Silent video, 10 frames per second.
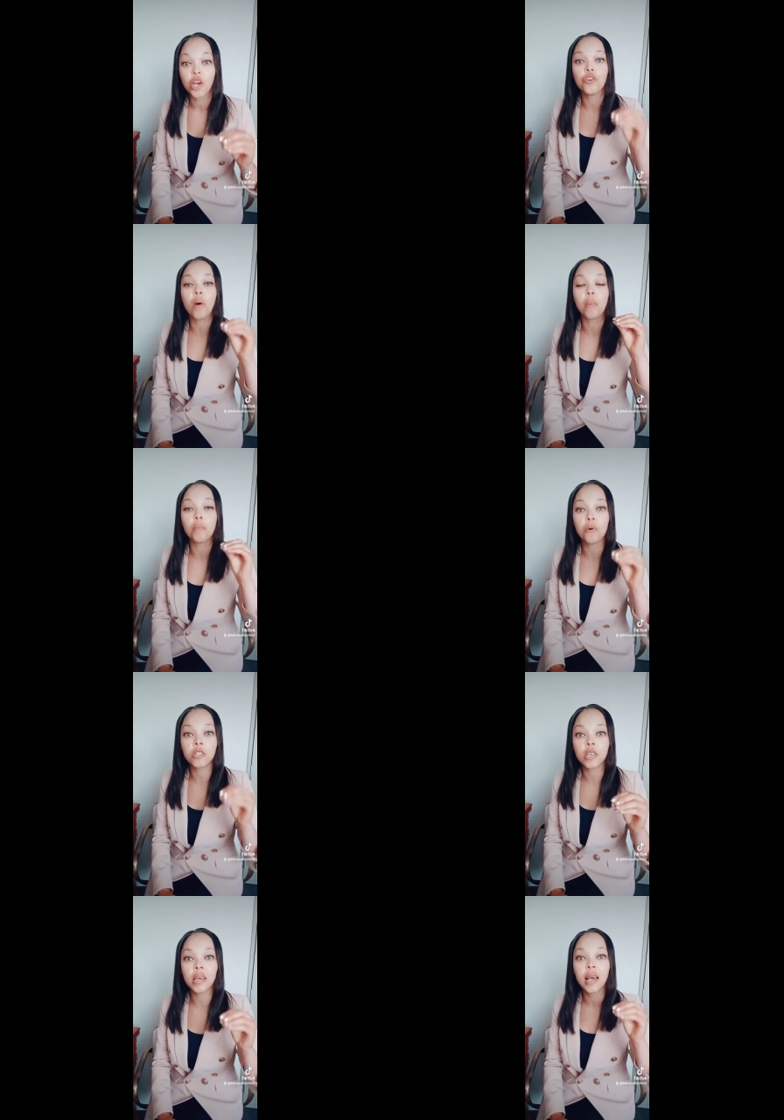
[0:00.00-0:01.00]
You are
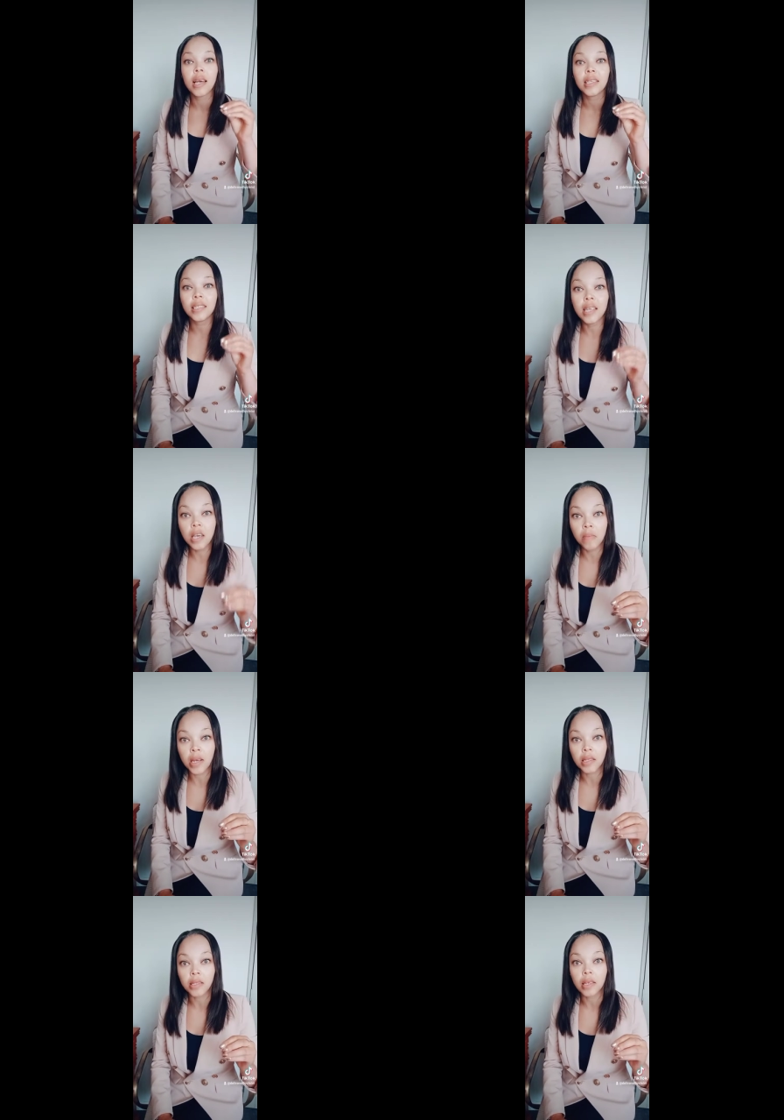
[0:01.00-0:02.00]
putting
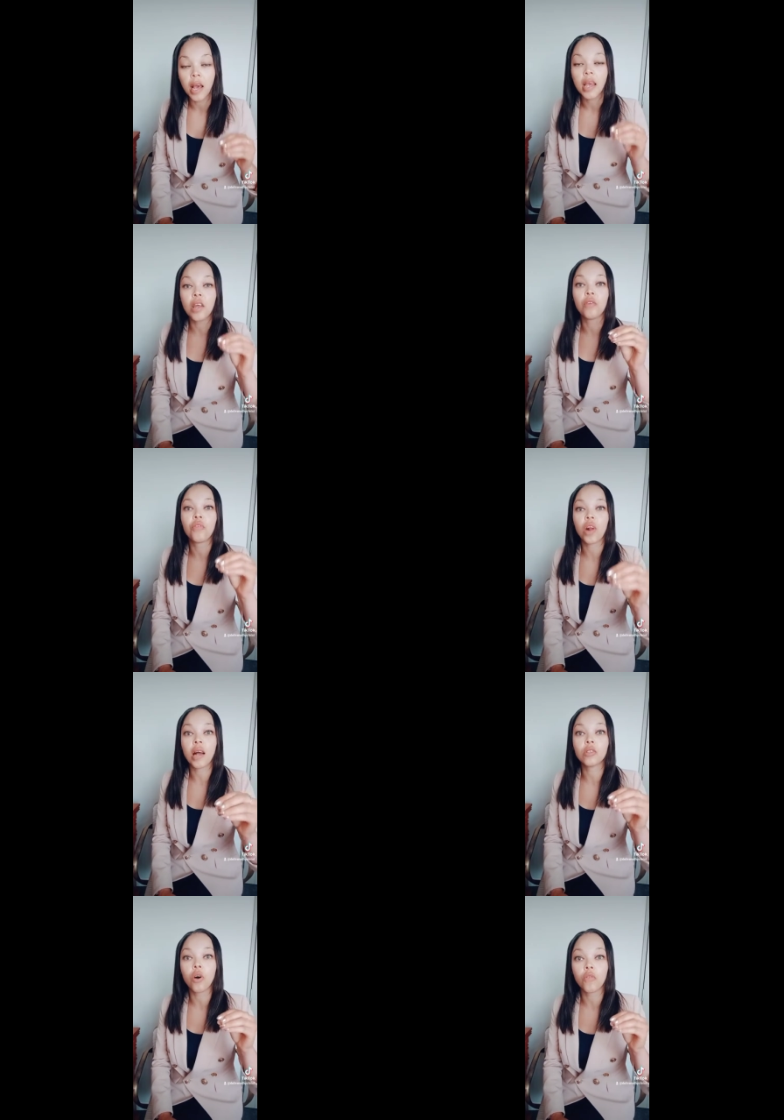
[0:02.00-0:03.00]
demons in
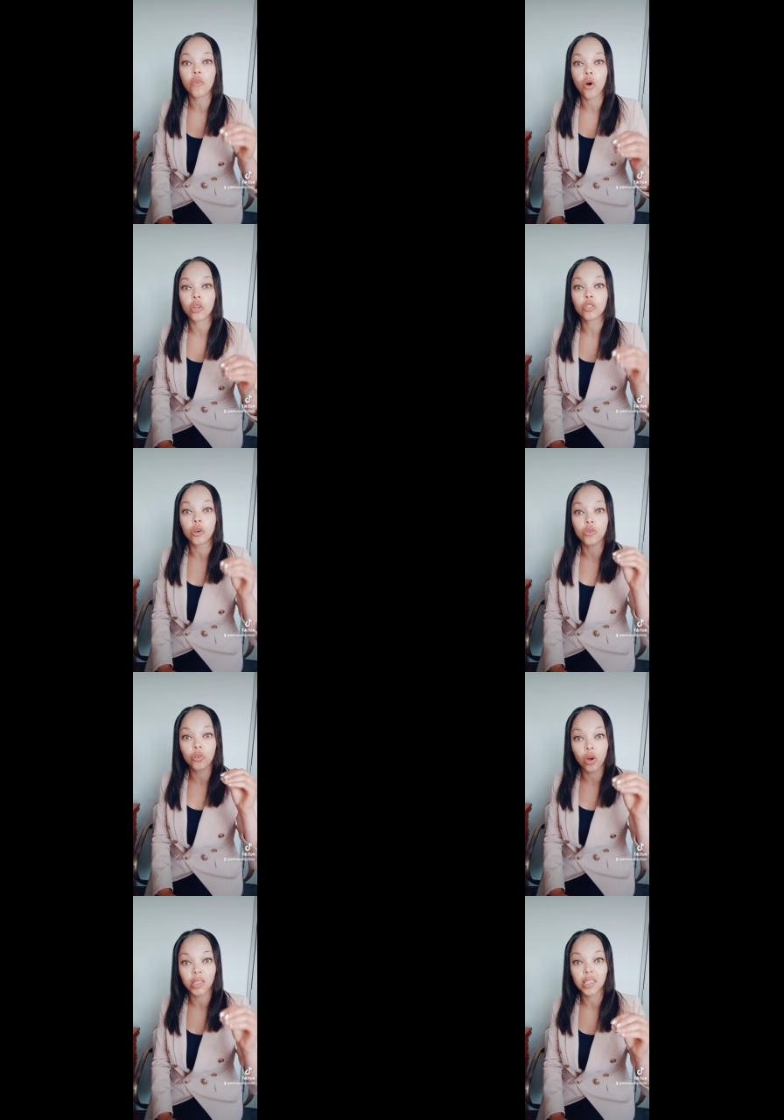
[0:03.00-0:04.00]
front of God, so you
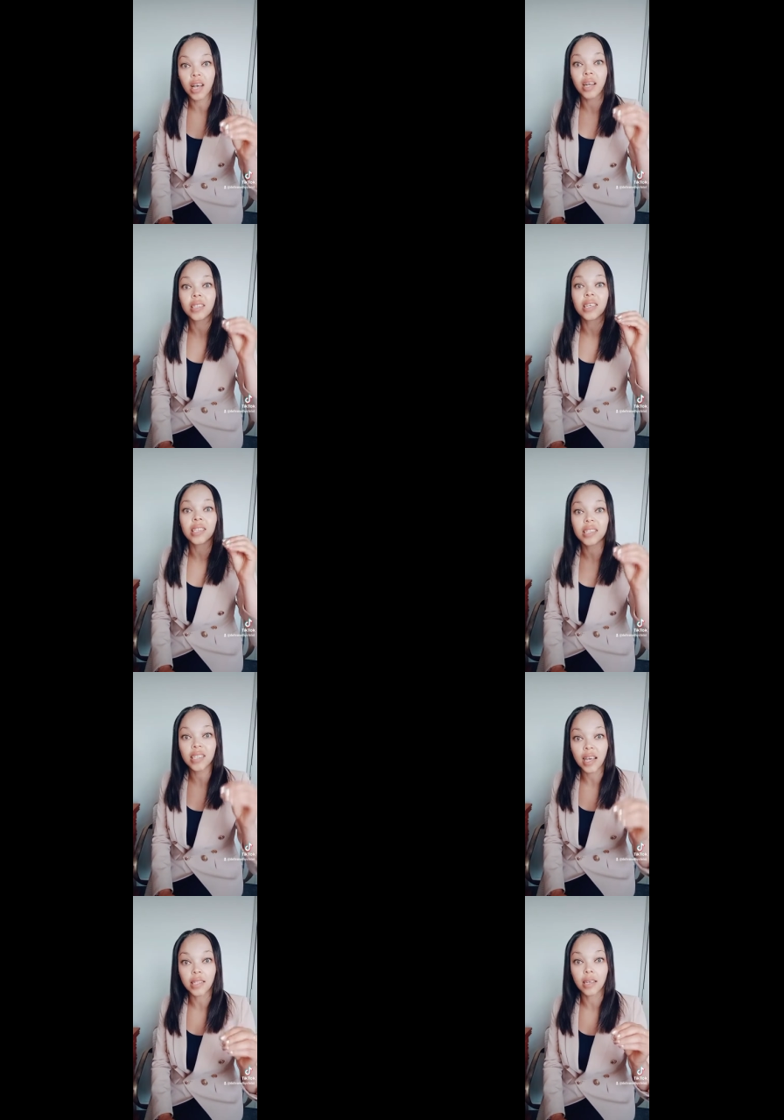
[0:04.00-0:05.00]
consult
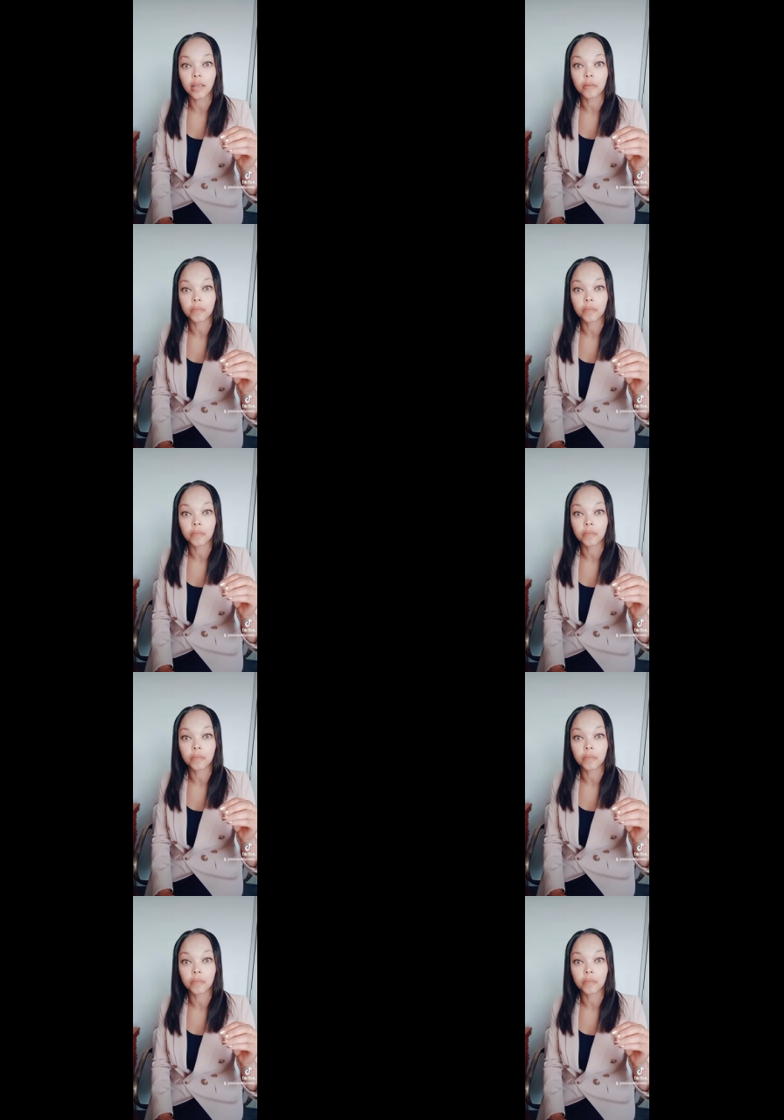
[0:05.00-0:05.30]
Satan.